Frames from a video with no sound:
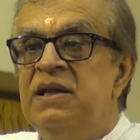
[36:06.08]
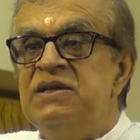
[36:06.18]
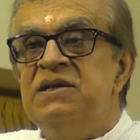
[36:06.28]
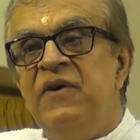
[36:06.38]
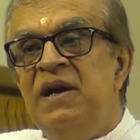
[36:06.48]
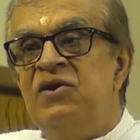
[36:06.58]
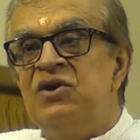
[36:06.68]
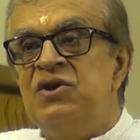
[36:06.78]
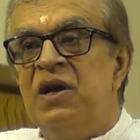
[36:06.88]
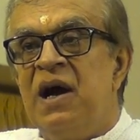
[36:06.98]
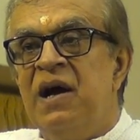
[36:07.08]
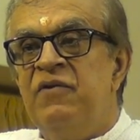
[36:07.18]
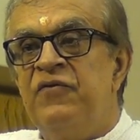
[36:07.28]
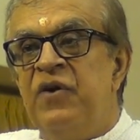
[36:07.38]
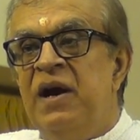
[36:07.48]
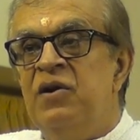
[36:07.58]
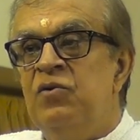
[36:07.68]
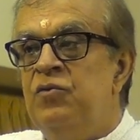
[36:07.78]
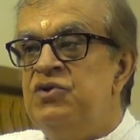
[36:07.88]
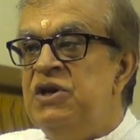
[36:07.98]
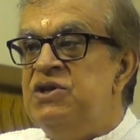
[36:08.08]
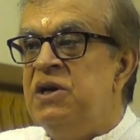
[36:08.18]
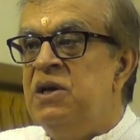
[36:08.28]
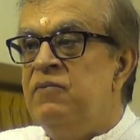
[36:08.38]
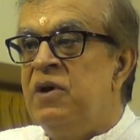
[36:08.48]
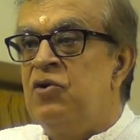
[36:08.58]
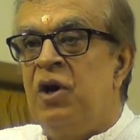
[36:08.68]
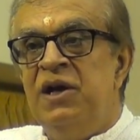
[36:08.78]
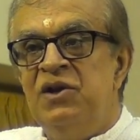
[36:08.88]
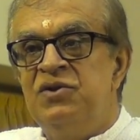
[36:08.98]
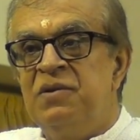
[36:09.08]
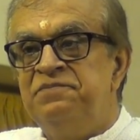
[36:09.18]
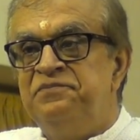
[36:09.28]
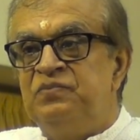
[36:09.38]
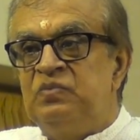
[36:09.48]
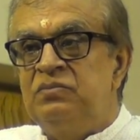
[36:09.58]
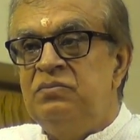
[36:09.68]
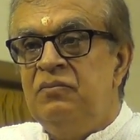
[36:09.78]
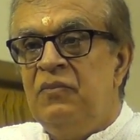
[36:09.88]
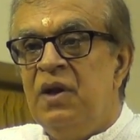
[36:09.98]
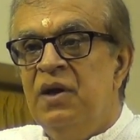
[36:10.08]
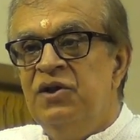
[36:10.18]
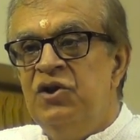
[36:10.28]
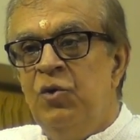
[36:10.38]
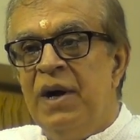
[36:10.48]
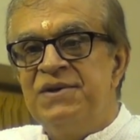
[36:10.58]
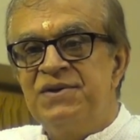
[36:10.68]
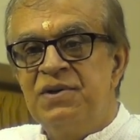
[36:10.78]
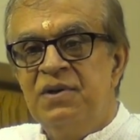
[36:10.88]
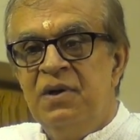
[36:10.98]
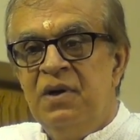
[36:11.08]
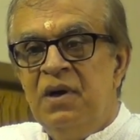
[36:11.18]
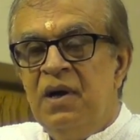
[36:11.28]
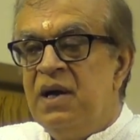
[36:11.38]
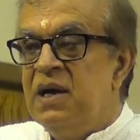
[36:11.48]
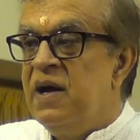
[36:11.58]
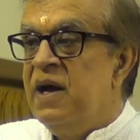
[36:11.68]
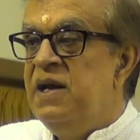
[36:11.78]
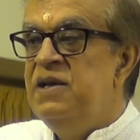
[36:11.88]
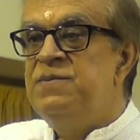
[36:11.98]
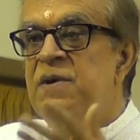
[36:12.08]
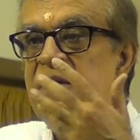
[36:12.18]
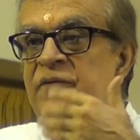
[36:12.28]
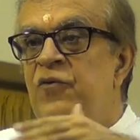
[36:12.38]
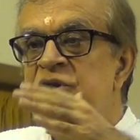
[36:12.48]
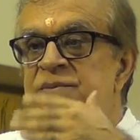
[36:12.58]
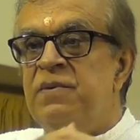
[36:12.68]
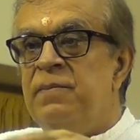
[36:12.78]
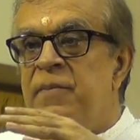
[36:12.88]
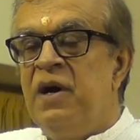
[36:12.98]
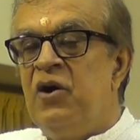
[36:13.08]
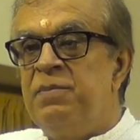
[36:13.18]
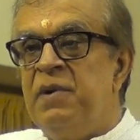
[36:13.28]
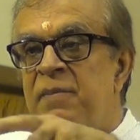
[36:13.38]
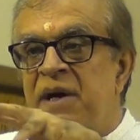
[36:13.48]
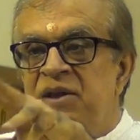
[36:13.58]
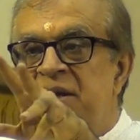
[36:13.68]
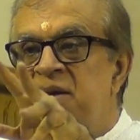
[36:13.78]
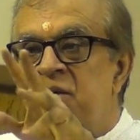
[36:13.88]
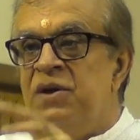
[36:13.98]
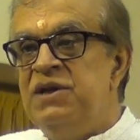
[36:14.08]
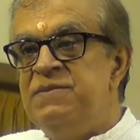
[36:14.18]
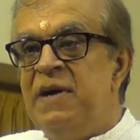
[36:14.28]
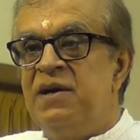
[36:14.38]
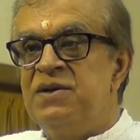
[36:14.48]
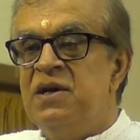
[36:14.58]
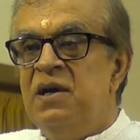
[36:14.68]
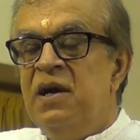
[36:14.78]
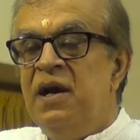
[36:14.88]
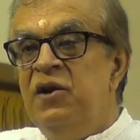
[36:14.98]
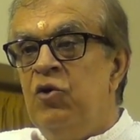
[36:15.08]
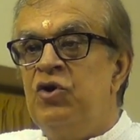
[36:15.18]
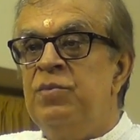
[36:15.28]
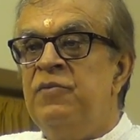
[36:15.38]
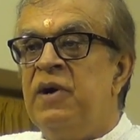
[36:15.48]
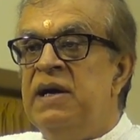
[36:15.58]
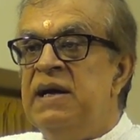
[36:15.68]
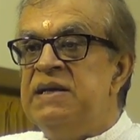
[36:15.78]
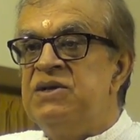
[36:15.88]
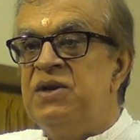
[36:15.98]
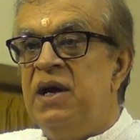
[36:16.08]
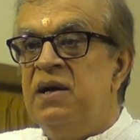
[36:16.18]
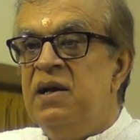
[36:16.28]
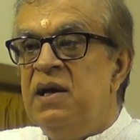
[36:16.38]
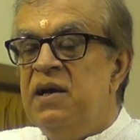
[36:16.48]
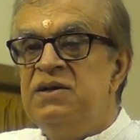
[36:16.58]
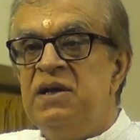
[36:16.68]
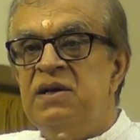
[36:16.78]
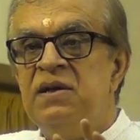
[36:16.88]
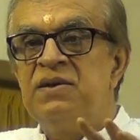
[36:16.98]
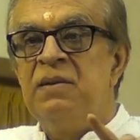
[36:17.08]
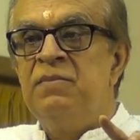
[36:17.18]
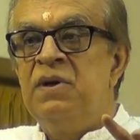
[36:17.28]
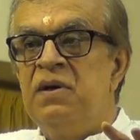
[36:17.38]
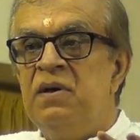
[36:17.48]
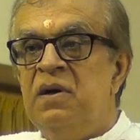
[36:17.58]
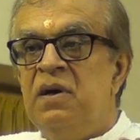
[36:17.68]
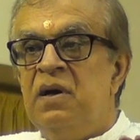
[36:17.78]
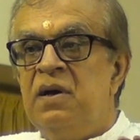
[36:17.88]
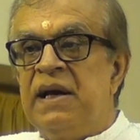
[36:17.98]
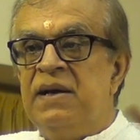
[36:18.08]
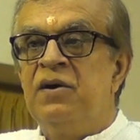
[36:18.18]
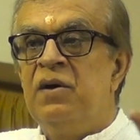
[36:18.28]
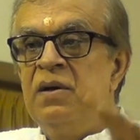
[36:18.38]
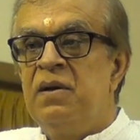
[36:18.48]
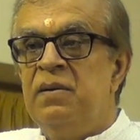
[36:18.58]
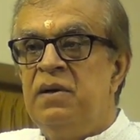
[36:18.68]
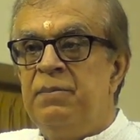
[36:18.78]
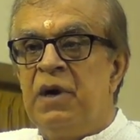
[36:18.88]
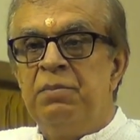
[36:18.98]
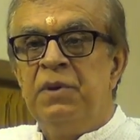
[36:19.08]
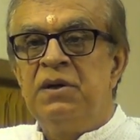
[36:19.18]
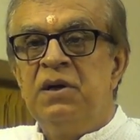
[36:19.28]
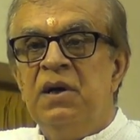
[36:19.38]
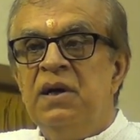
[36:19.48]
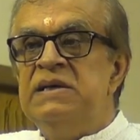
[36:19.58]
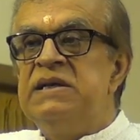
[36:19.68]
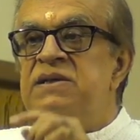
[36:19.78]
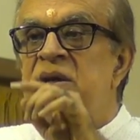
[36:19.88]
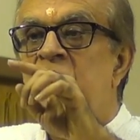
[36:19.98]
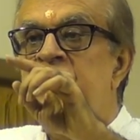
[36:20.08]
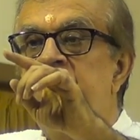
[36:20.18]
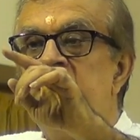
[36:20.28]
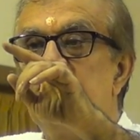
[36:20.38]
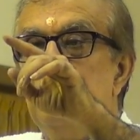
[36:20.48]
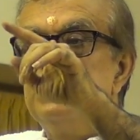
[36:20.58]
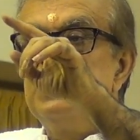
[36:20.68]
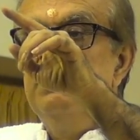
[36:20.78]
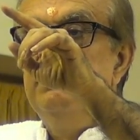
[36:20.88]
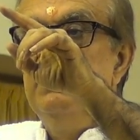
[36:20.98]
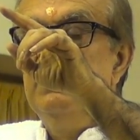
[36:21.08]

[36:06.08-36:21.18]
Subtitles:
this is very interesting. I have a friend who is teaching in one college in the US, and he's been influenced a lot by my thinking on these matters. And he wrote to me one day and said, he's in some technical department. He says they offered a course on